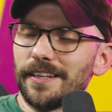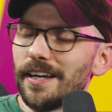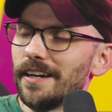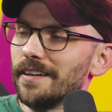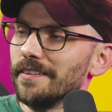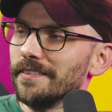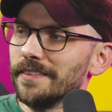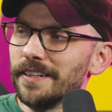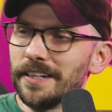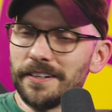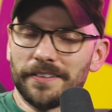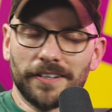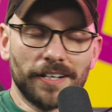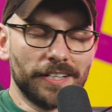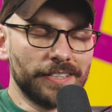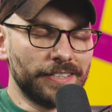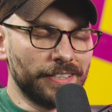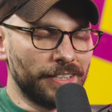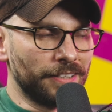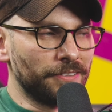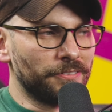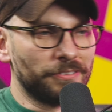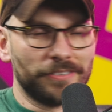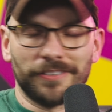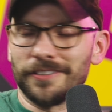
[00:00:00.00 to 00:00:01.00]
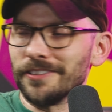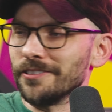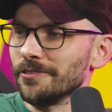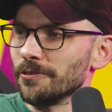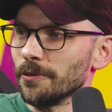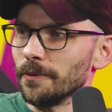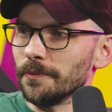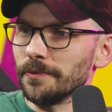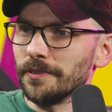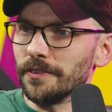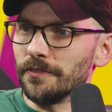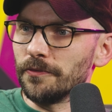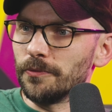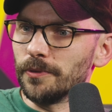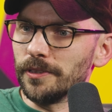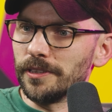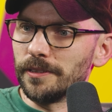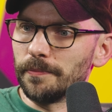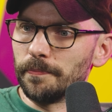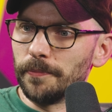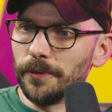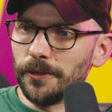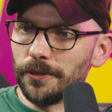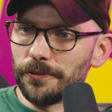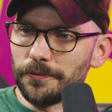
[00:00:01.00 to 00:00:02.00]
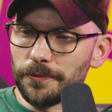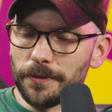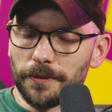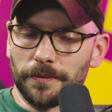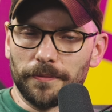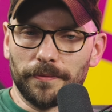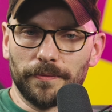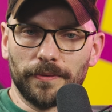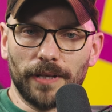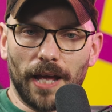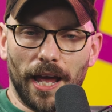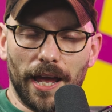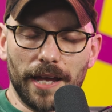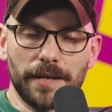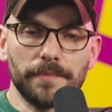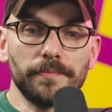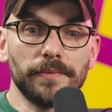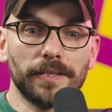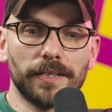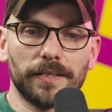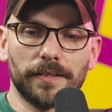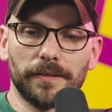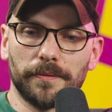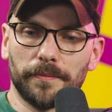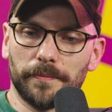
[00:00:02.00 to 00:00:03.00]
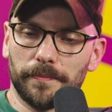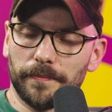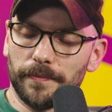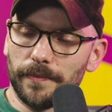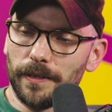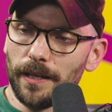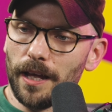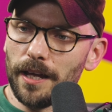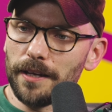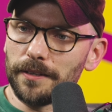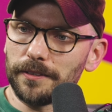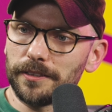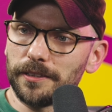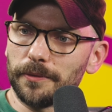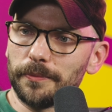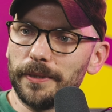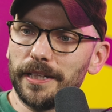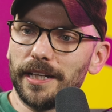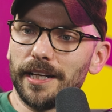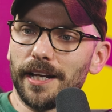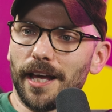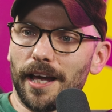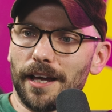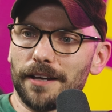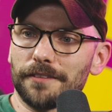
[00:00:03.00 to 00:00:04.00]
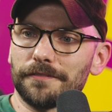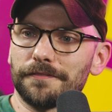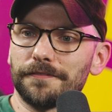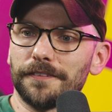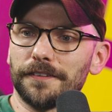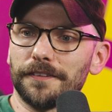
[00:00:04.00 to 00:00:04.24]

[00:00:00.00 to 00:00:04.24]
So their idea was disruptive was boardroom. Aim it at, so we can have